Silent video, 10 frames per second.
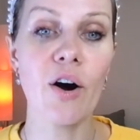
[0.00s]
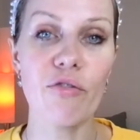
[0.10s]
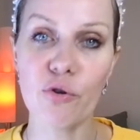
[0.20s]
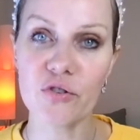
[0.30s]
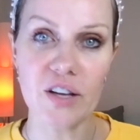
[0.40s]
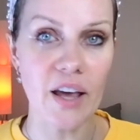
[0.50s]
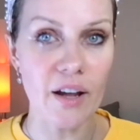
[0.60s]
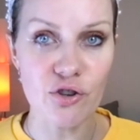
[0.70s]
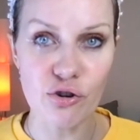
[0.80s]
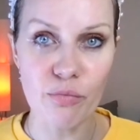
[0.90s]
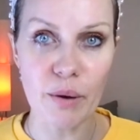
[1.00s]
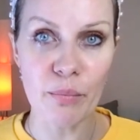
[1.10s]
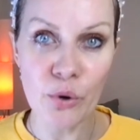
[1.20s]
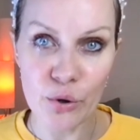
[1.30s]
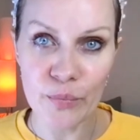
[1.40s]
Of course, I can't show my
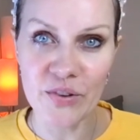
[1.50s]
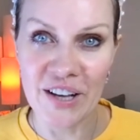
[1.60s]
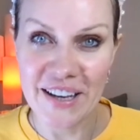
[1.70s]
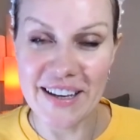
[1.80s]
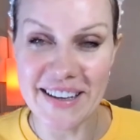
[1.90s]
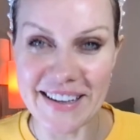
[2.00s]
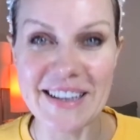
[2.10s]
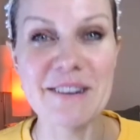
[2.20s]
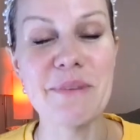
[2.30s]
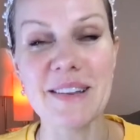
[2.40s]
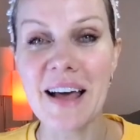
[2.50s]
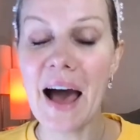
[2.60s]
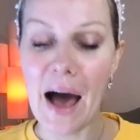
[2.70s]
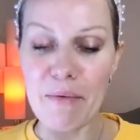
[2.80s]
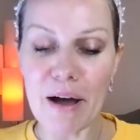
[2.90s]
boobs, but
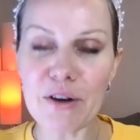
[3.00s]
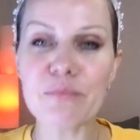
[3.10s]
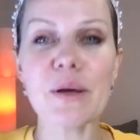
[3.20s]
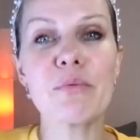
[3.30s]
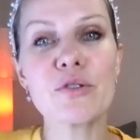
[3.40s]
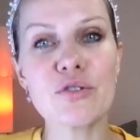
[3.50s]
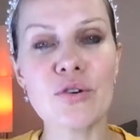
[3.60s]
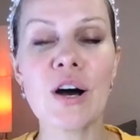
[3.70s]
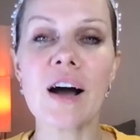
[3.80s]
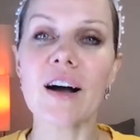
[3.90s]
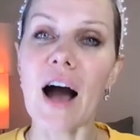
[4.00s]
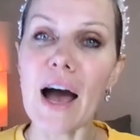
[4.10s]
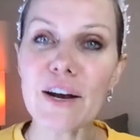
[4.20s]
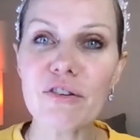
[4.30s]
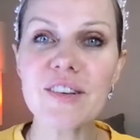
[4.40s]
am I going to be able to
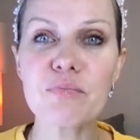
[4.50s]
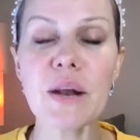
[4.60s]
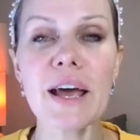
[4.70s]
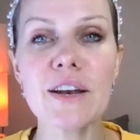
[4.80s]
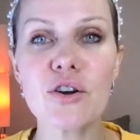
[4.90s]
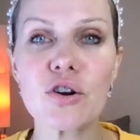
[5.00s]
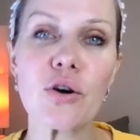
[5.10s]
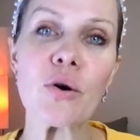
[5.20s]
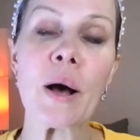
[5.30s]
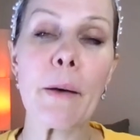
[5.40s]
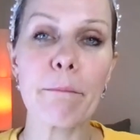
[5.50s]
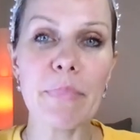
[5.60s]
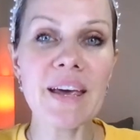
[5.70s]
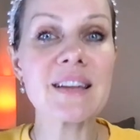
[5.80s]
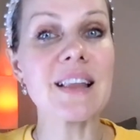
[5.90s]
kind of explain, you know,
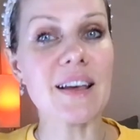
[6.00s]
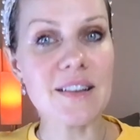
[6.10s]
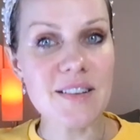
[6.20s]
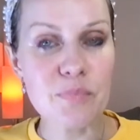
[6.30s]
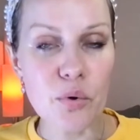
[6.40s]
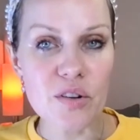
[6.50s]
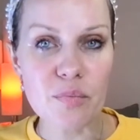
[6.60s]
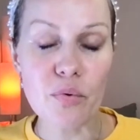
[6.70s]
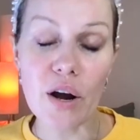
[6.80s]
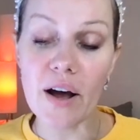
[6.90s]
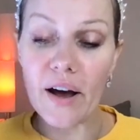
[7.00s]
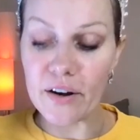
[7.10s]
being like in a sports bra?